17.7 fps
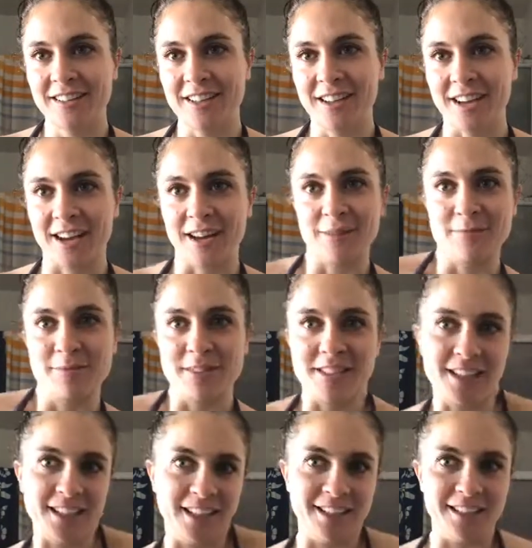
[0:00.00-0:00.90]
I'm
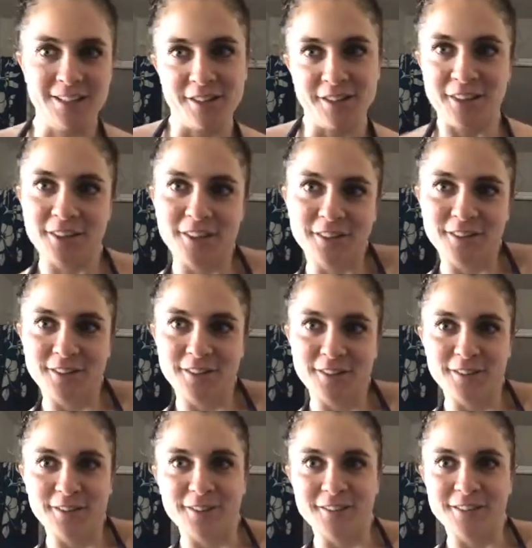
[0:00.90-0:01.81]
singing to
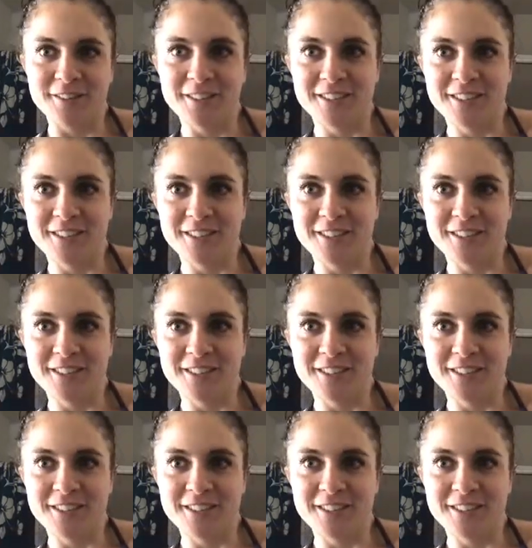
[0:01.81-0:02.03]
you.